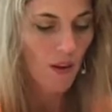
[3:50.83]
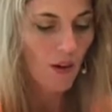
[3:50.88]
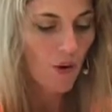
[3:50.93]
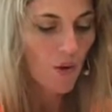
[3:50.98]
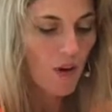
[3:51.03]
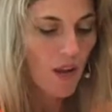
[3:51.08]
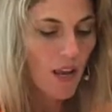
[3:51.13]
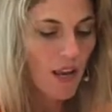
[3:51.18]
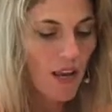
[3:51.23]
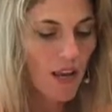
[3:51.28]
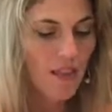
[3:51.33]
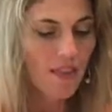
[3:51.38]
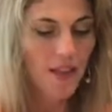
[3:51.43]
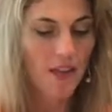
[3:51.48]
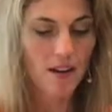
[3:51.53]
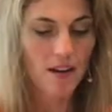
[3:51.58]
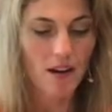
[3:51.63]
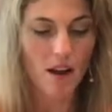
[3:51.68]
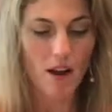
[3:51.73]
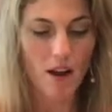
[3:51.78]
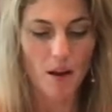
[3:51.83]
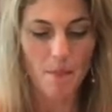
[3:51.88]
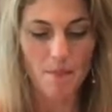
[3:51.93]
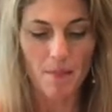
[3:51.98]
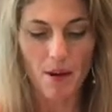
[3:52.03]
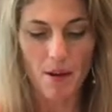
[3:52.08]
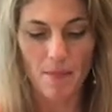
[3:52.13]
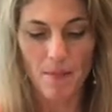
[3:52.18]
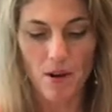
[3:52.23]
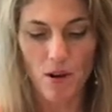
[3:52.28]
Okay, and then
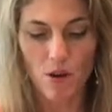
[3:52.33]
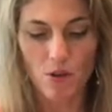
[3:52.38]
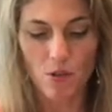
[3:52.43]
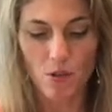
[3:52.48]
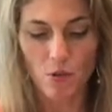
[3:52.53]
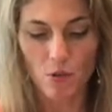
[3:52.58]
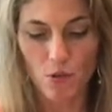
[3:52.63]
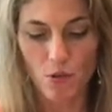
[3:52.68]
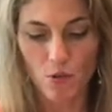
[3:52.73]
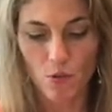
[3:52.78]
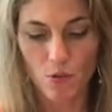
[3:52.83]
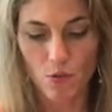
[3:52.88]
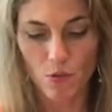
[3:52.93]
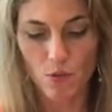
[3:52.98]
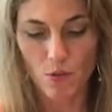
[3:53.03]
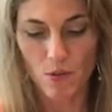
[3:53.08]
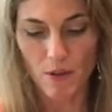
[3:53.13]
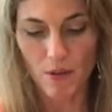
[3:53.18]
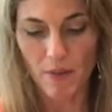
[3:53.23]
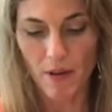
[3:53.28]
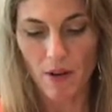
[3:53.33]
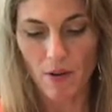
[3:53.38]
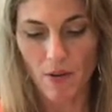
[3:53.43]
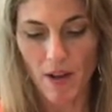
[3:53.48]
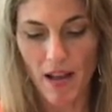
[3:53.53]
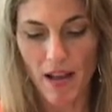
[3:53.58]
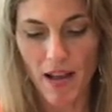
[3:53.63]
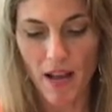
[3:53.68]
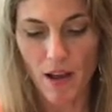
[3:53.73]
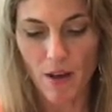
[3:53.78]
I'm gonna also do
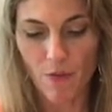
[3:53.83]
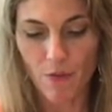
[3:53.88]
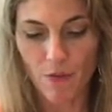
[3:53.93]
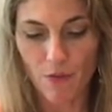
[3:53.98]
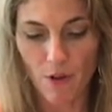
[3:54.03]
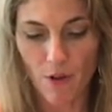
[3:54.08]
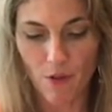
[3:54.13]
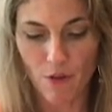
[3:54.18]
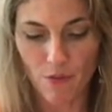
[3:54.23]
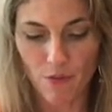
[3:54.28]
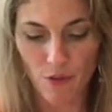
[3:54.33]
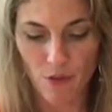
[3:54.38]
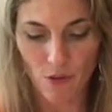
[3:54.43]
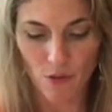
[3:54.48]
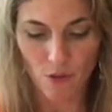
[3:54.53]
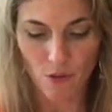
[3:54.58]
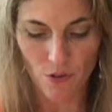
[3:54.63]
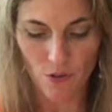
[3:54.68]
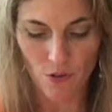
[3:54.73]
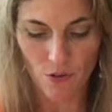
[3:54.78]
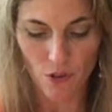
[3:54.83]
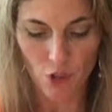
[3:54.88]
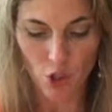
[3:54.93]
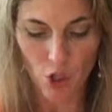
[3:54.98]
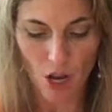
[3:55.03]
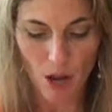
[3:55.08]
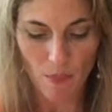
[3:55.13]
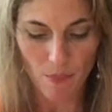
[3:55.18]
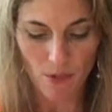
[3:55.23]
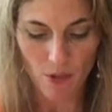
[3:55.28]
about half of the
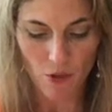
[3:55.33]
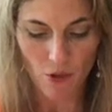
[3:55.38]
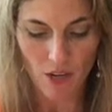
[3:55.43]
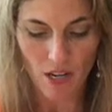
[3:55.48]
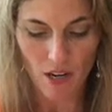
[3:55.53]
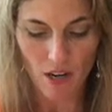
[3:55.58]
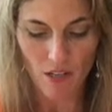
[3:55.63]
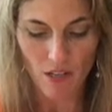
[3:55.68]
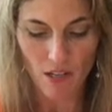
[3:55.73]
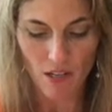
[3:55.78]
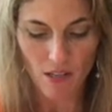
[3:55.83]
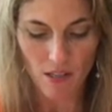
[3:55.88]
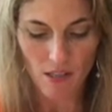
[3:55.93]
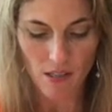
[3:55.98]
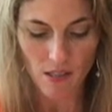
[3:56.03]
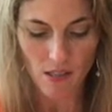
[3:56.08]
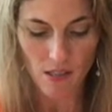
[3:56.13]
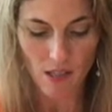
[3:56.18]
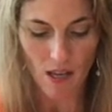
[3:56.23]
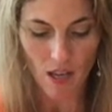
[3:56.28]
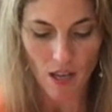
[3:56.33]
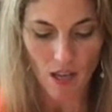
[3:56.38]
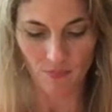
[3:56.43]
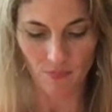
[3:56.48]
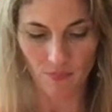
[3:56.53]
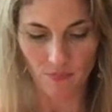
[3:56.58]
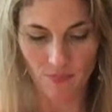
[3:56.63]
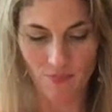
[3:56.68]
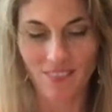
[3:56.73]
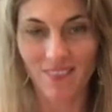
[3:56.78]
chopped green onions.
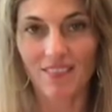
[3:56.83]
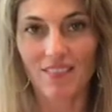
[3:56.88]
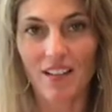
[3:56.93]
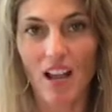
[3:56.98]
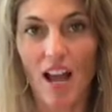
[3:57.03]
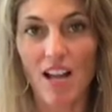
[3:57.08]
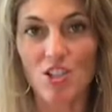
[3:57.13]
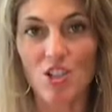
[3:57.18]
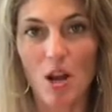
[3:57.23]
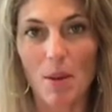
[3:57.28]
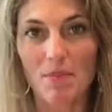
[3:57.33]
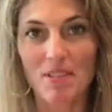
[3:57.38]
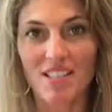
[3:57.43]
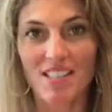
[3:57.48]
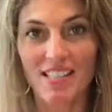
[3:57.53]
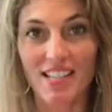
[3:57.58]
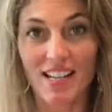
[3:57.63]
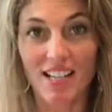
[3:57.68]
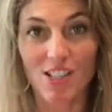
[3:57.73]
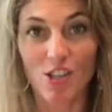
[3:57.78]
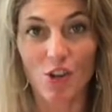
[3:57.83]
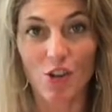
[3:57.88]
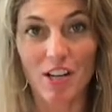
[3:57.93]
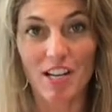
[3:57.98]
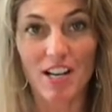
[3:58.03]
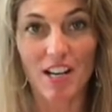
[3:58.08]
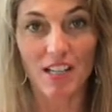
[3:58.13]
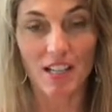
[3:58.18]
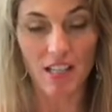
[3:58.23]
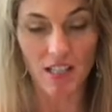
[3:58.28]
I chopped 6
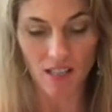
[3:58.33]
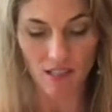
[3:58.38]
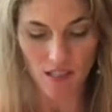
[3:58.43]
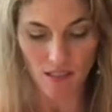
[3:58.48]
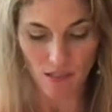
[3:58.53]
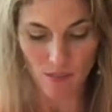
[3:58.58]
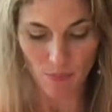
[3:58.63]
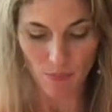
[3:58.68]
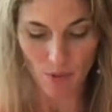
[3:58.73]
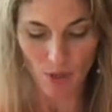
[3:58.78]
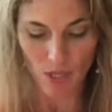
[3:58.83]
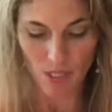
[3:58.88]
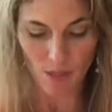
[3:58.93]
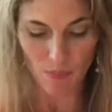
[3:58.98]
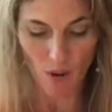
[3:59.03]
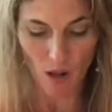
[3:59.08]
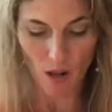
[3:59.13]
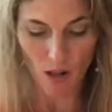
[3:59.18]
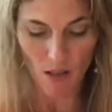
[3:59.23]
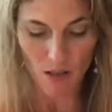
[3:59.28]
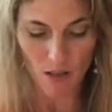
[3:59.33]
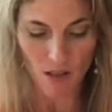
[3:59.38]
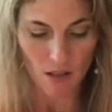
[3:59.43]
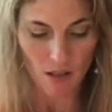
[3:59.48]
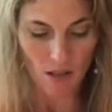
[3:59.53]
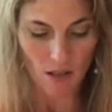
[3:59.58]
green onions, pretty small.